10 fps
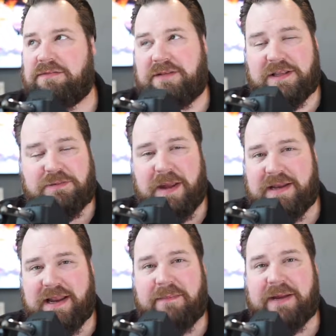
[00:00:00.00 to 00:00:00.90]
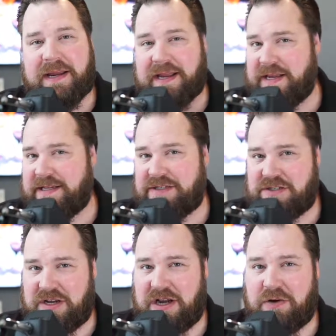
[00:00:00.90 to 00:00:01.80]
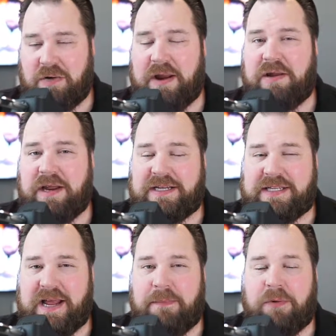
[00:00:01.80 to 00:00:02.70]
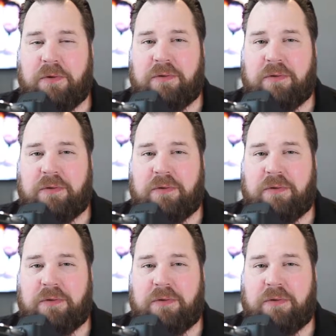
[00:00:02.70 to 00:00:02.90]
This pandemic is a great example.